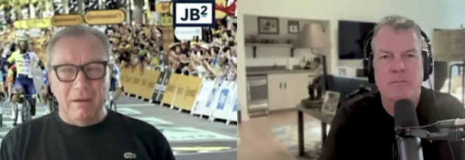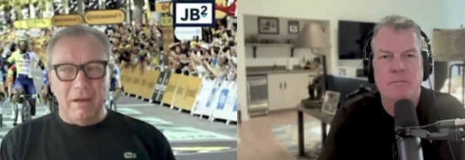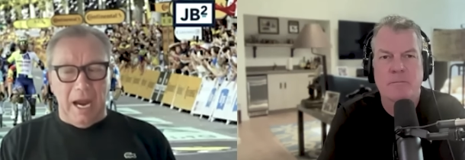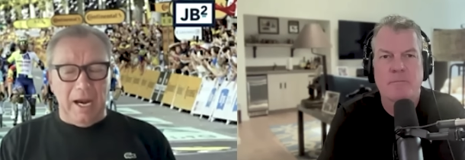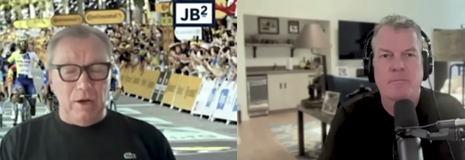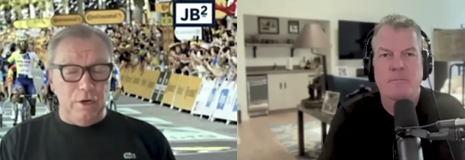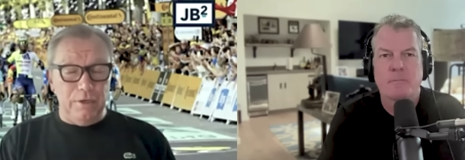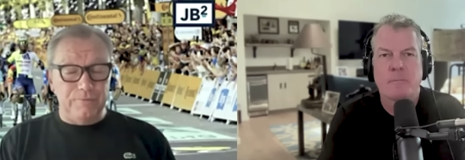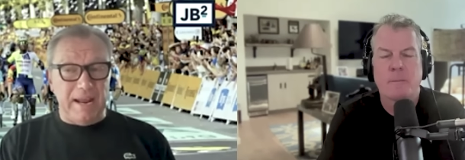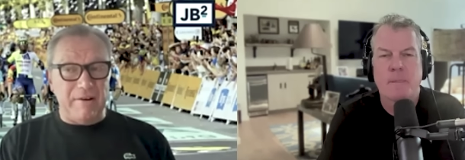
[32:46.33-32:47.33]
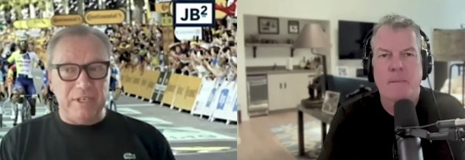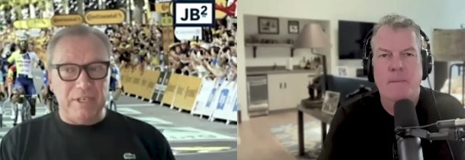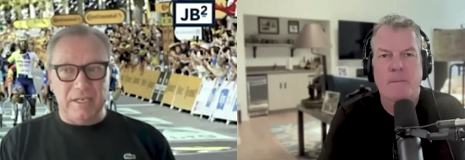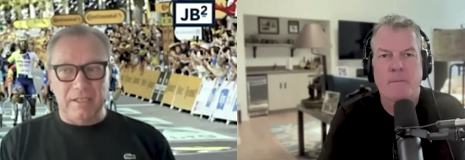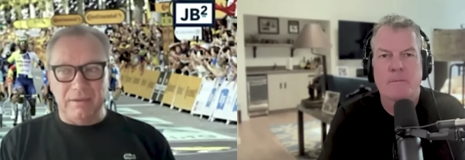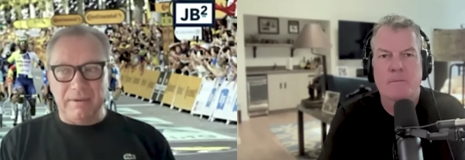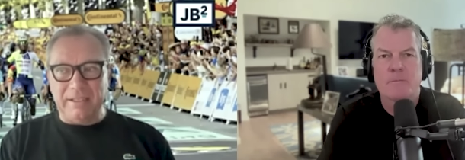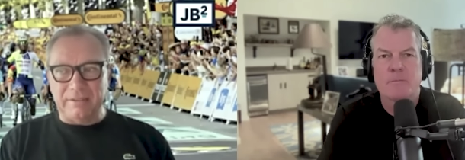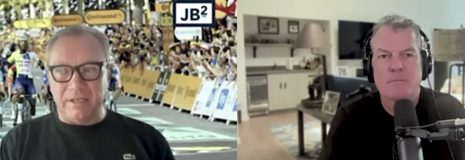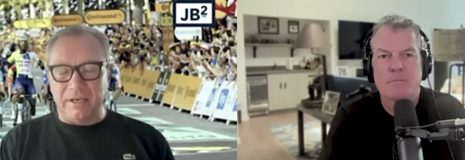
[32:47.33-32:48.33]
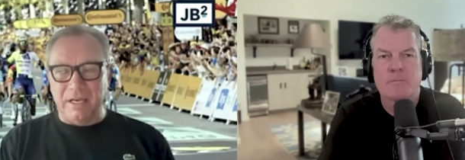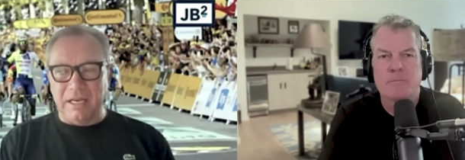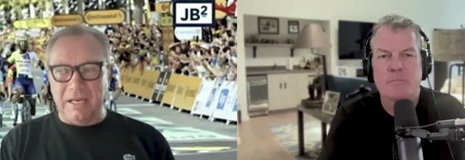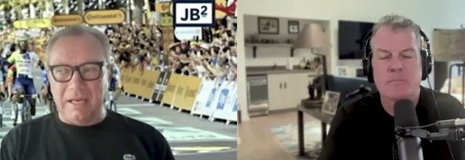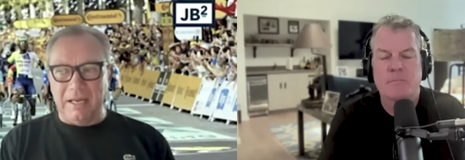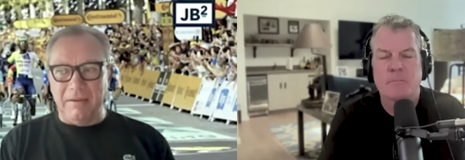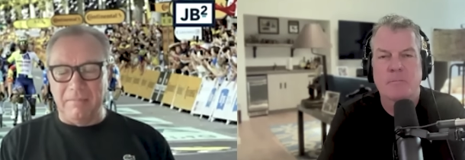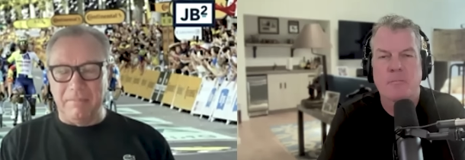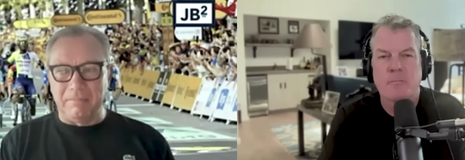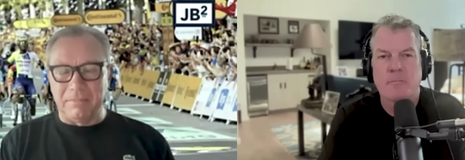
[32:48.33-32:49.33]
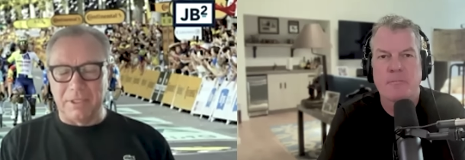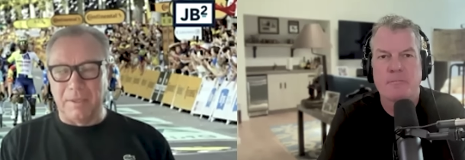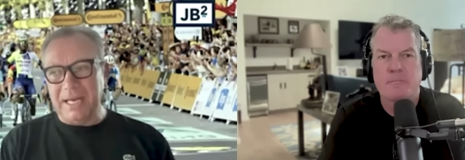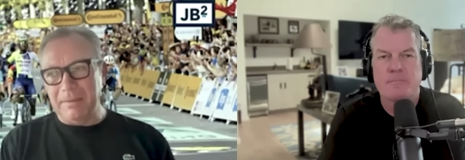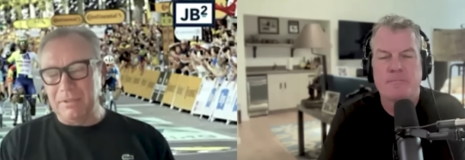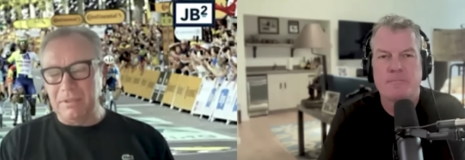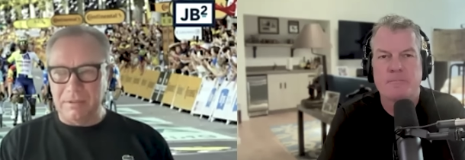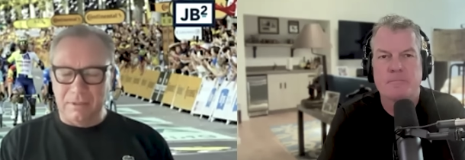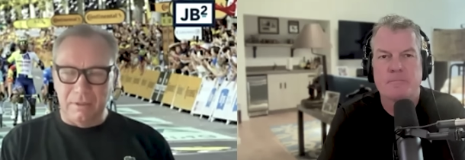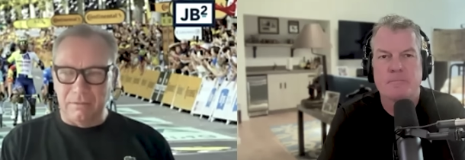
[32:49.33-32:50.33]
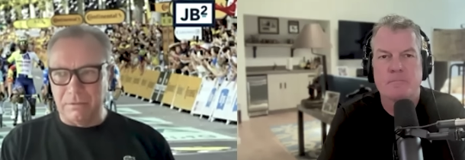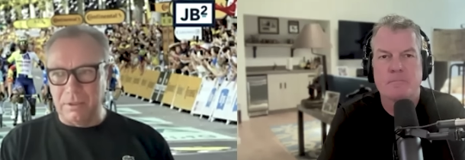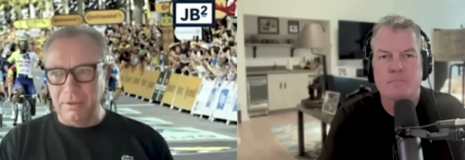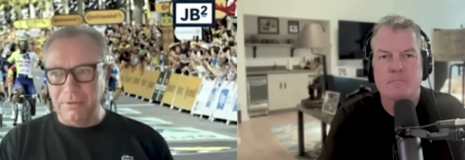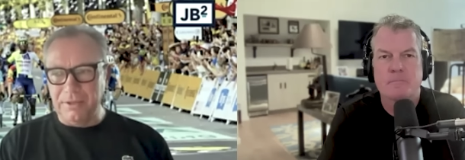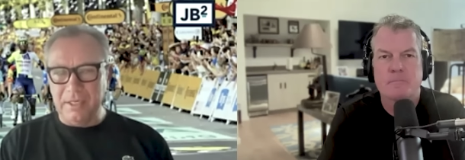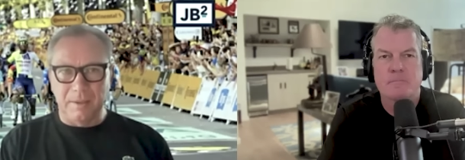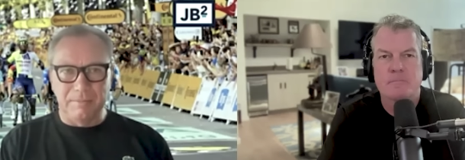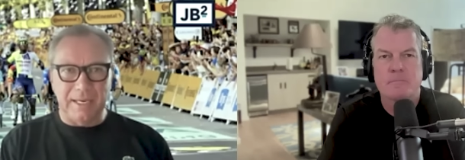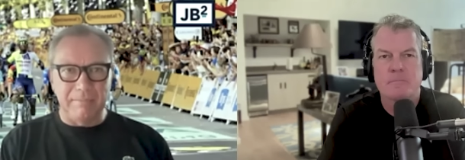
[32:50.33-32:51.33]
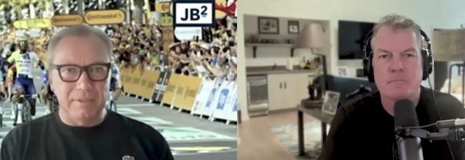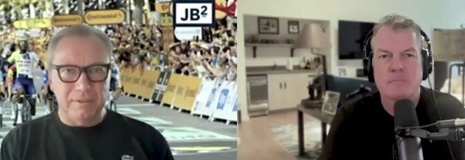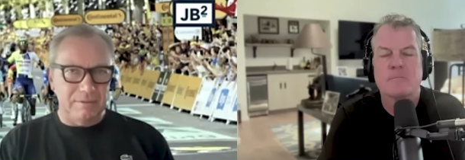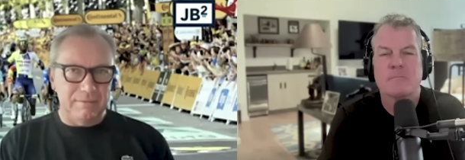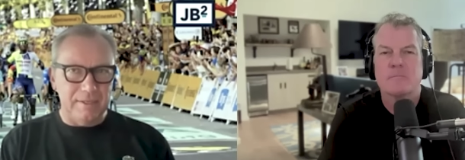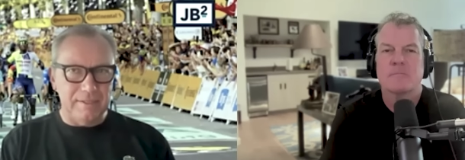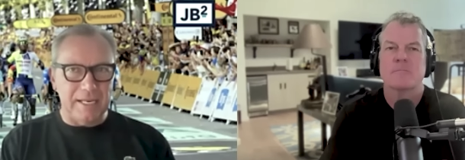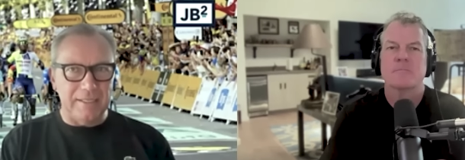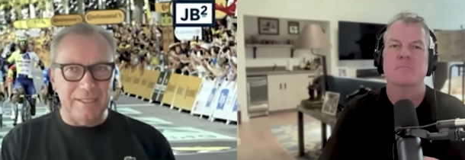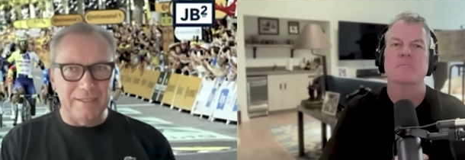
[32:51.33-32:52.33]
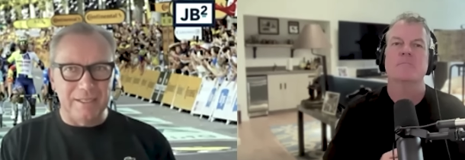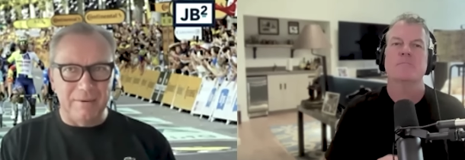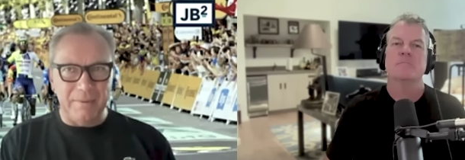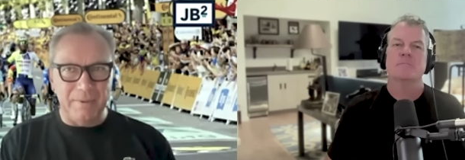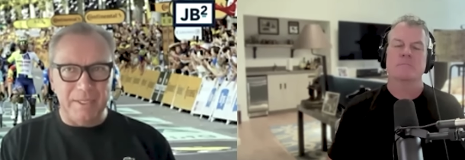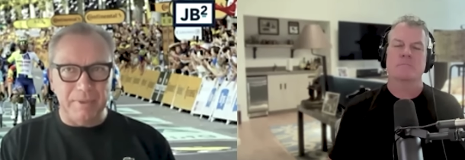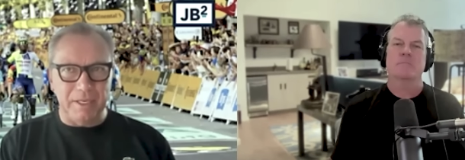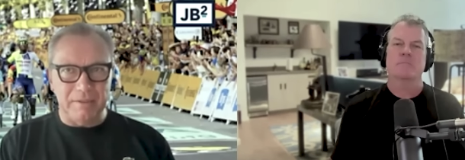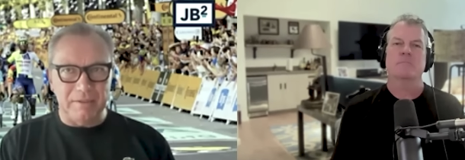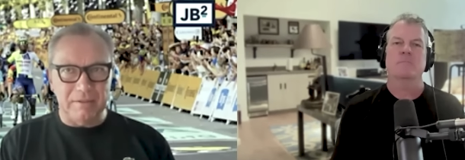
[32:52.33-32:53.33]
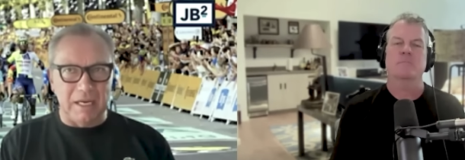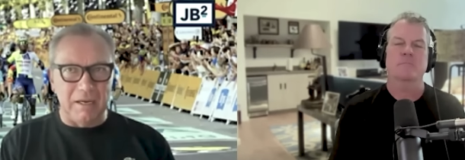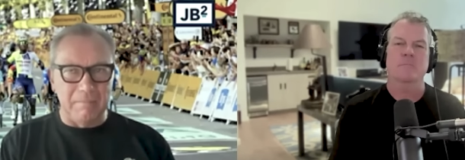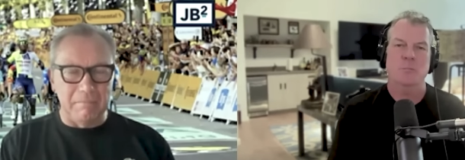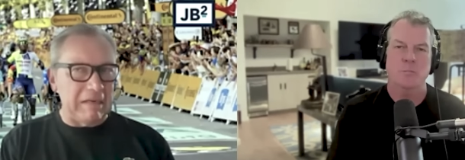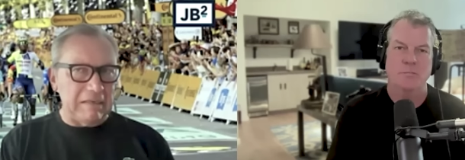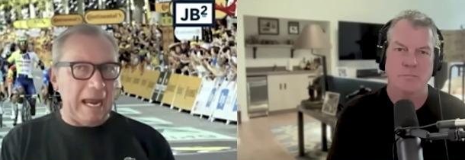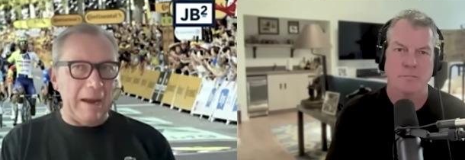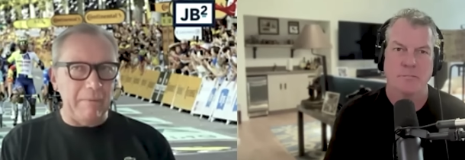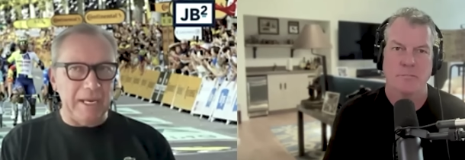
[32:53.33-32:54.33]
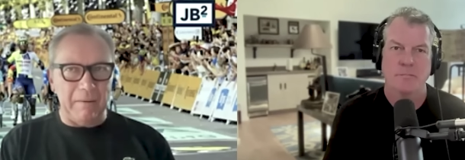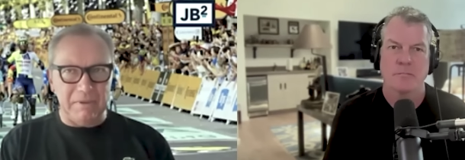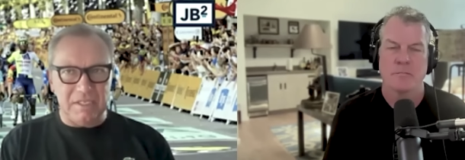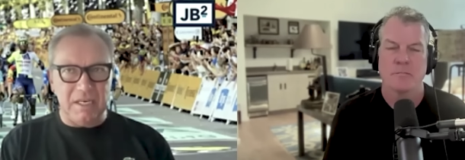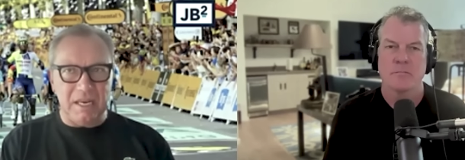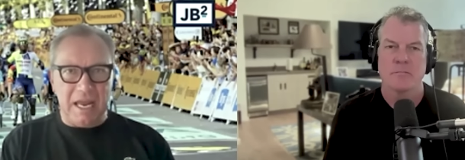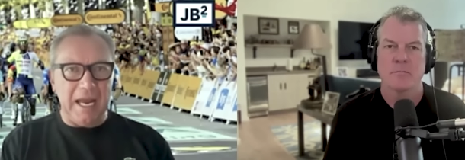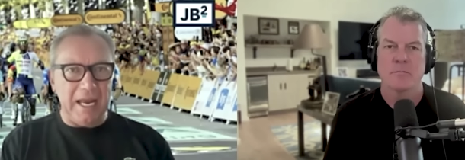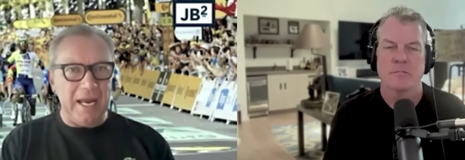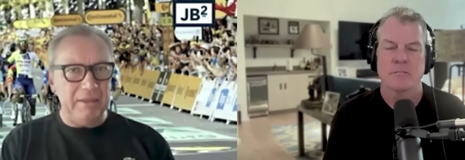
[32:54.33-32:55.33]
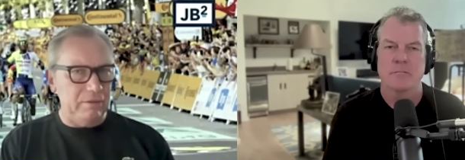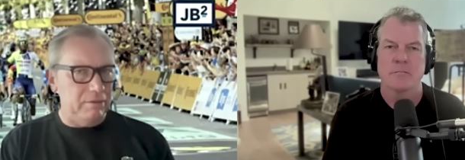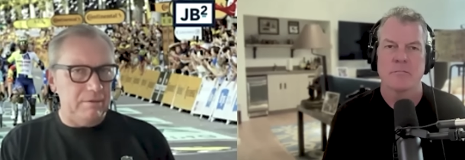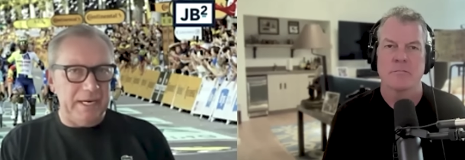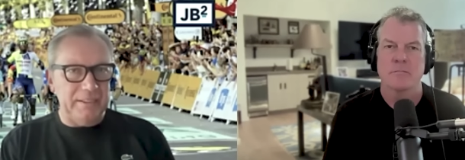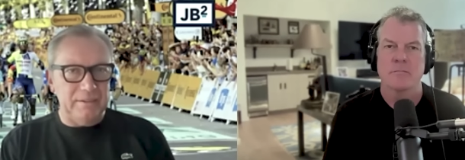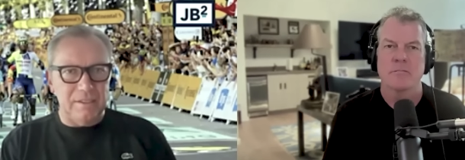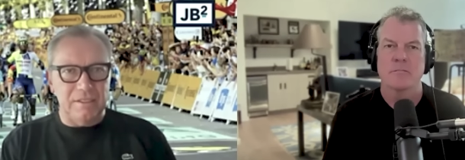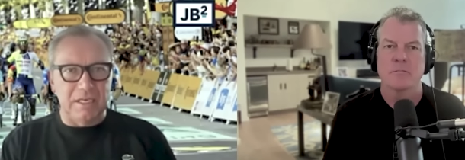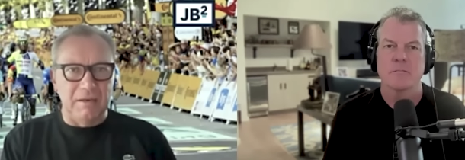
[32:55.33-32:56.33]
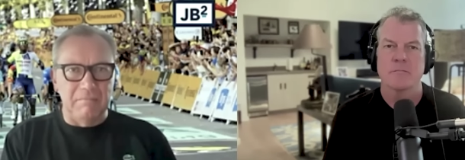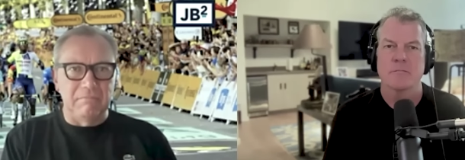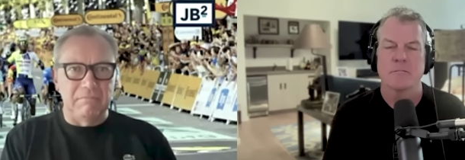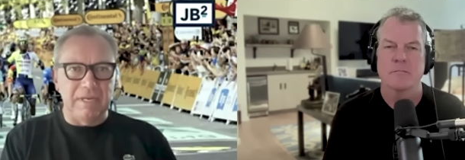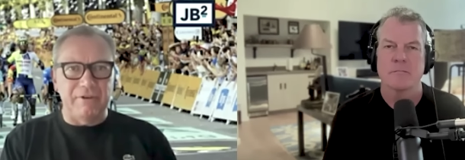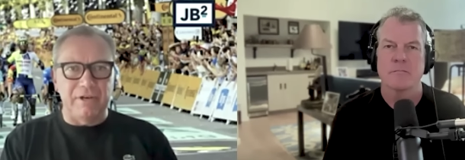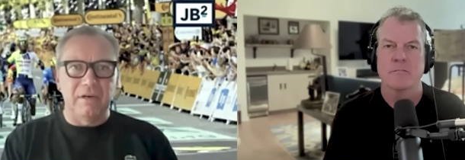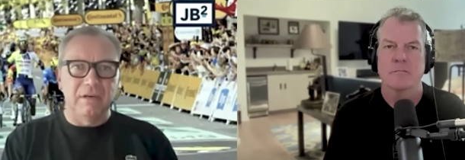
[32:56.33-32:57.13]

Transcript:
Speaker 1: I learned from every single director. Um, sometimes, you know, the good things, sometimes things that I didn't agree with. But um, would say, yeah, I had good directors. Um, never,